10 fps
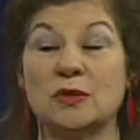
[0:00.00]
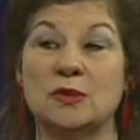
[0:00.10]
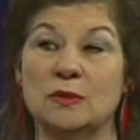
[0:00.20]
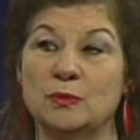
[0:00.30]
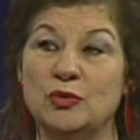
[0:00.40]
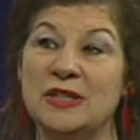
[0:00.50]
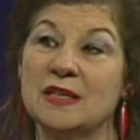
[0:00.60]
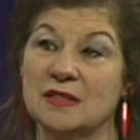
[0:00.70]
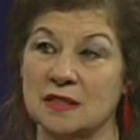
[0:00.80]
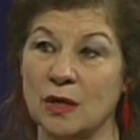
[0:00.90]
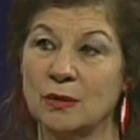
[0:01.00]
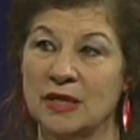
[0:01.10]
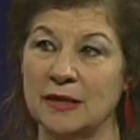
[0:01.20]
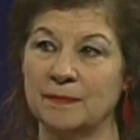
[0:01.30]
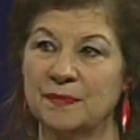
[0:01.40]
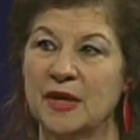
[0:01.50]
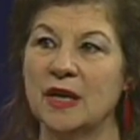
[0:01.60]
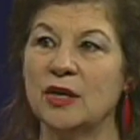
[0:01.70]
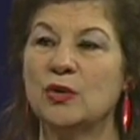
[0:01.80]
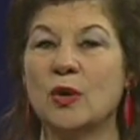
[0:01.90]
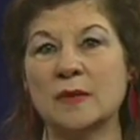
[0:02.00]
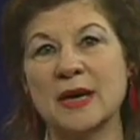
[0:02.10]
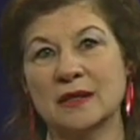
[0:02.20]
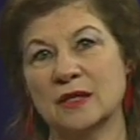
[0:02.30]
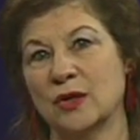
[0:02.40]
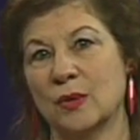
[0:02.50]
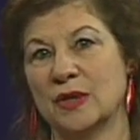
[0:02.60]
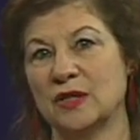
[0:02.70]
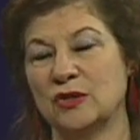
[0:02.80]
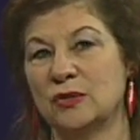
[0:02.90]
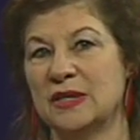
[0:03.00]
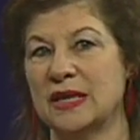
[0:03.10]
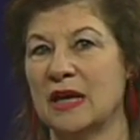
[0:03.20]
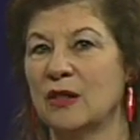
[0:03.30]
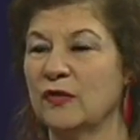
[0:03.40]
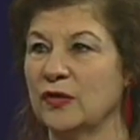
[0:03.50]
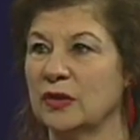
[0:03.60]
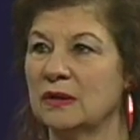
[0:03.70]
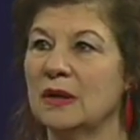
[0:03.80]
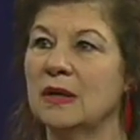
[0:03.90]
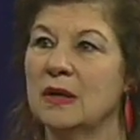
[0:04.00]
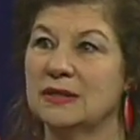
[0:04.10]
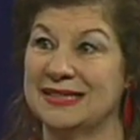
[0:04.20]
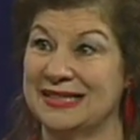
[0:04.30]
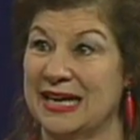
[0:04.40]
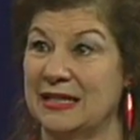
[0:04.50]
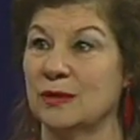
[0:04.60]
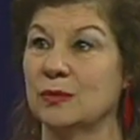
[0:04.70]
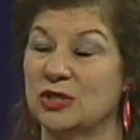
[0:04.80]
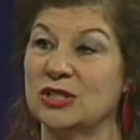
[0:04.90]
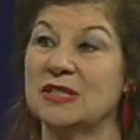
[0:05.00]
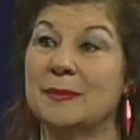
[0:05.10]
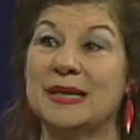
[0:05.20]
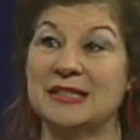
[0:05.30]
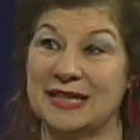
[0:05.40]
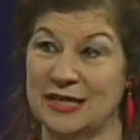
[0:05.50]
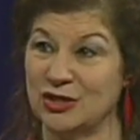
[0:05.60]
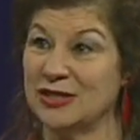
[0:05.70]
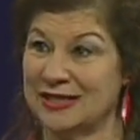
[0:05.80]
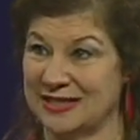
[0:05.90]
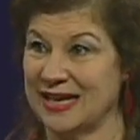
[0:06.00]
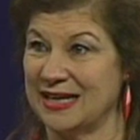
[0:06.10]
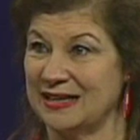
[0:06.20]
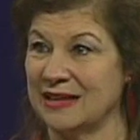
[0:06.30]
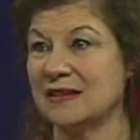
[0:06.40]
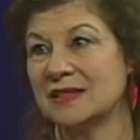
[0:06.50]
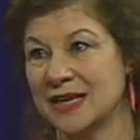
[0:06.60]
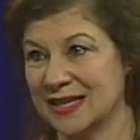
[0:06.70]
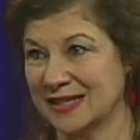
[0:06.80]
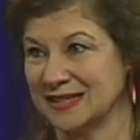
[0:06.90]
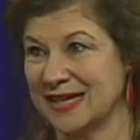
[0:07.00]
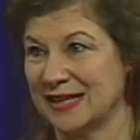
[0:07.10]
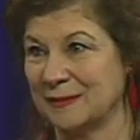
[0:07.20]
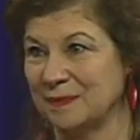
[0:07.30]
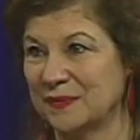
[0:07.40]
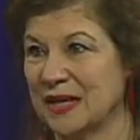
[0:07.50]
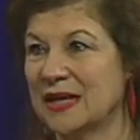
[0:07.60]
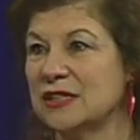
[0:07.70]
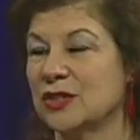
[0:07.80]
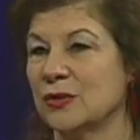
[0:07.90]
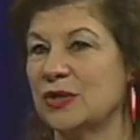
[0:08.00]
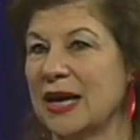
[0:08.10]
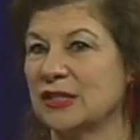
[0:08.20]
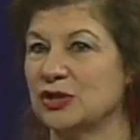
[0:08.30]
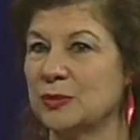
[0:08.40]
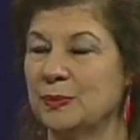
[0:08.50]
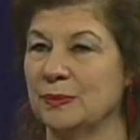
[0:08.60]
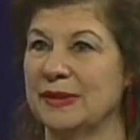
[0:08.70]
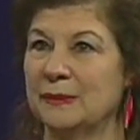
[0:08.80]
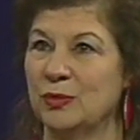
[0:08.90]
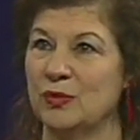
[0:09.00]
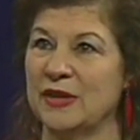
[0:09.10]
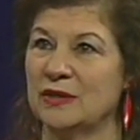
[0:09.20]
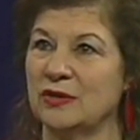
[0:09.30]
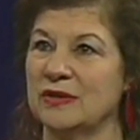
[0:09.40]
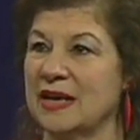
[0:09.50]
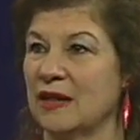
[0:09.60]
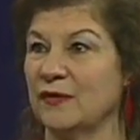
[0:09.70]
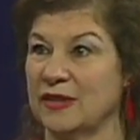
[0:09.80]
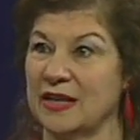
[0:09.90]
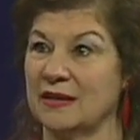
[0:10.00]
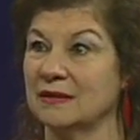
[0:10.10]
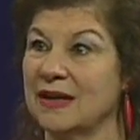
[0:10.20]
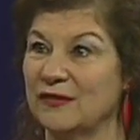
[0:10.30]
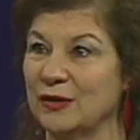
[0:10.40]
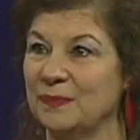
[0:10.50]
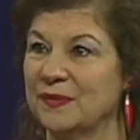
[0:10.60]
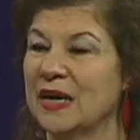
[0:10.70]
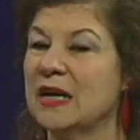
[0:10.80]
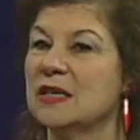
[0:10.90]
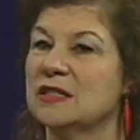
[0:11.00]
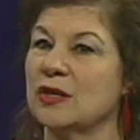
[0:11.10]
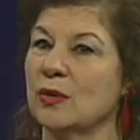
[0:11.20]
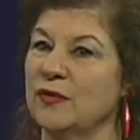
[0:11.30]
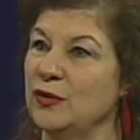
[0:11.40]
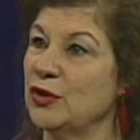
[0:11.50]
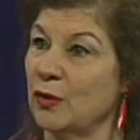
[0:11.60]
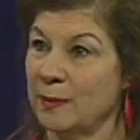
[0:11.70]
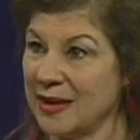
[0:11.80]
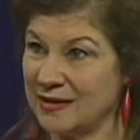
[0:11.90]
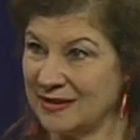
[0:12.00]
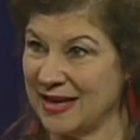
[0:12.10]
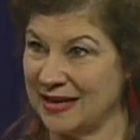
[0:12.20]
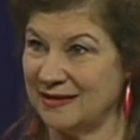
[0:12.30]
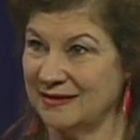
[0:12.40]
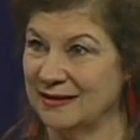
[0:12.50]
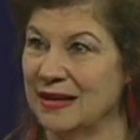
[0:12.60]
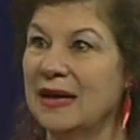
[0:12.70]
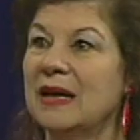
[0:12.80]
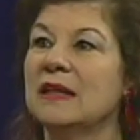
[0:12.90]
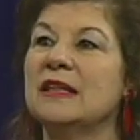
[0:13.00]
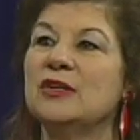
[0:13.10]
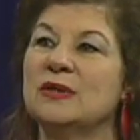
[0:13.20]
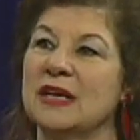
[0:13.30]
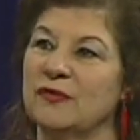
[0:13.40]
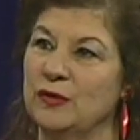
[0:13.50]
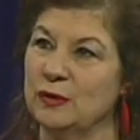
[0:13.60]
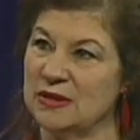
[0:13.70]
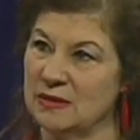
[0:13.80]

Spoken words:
you're breathing slowly, you automatically go into the alpha state, which is the meditation state and the psychic state. So you actually move into the alpha theta level. So if you don't meditate, then you take a few